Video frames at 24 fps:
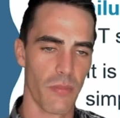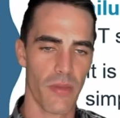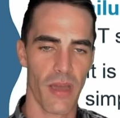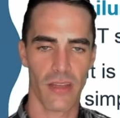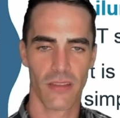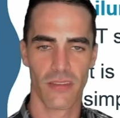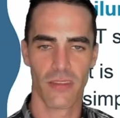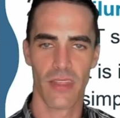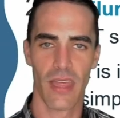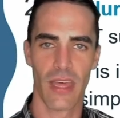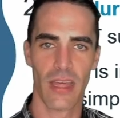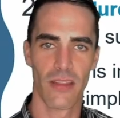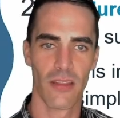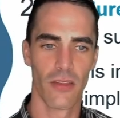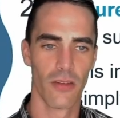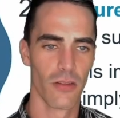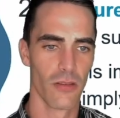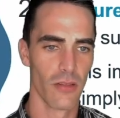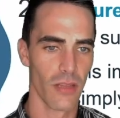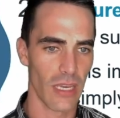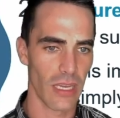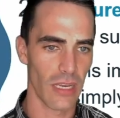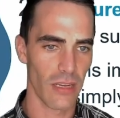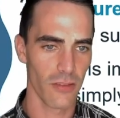back to that
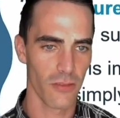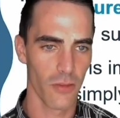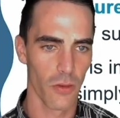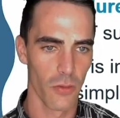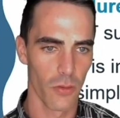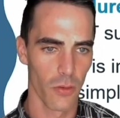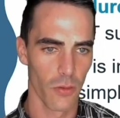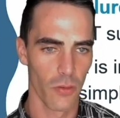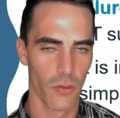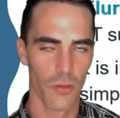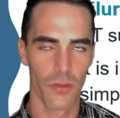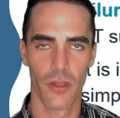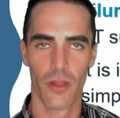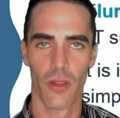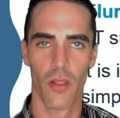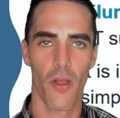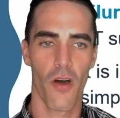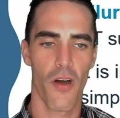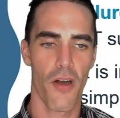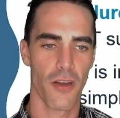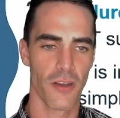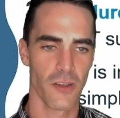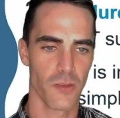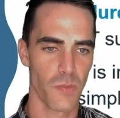little anecdotal, the
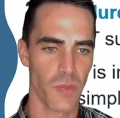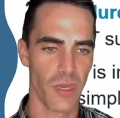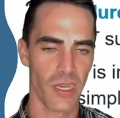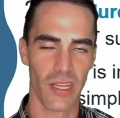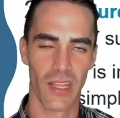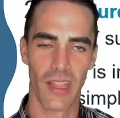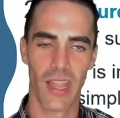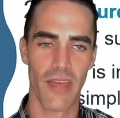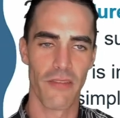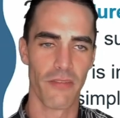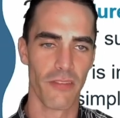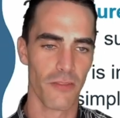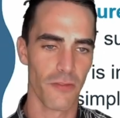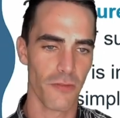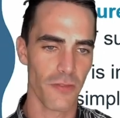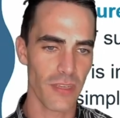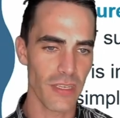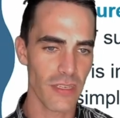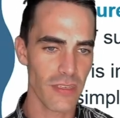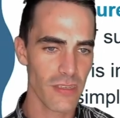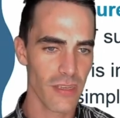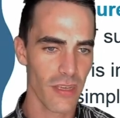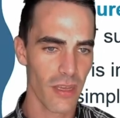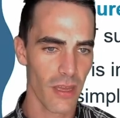logs being 11
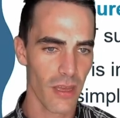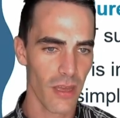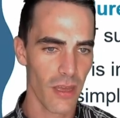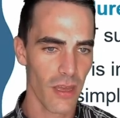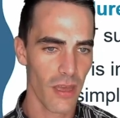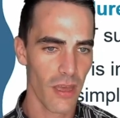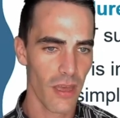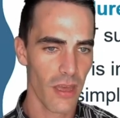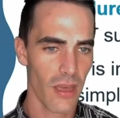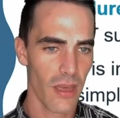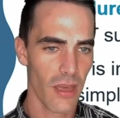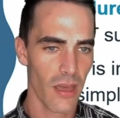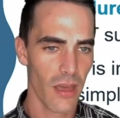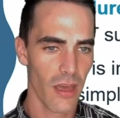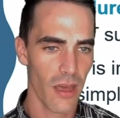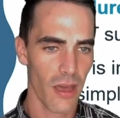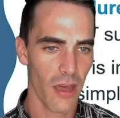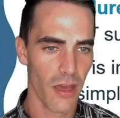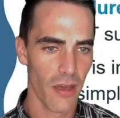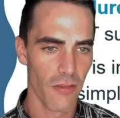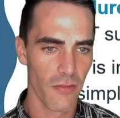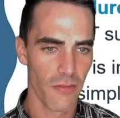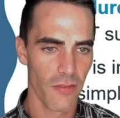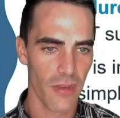feet
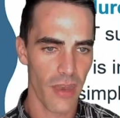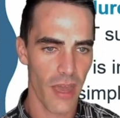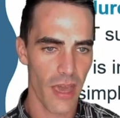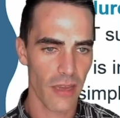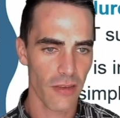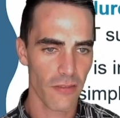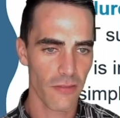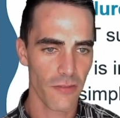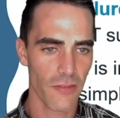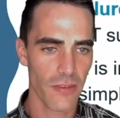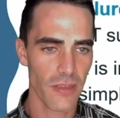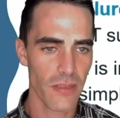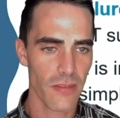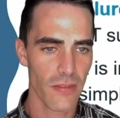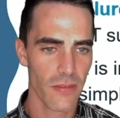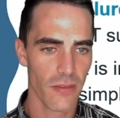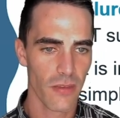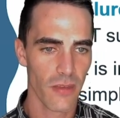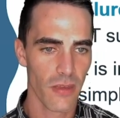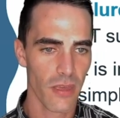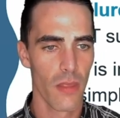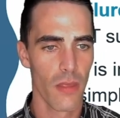of 9 feet.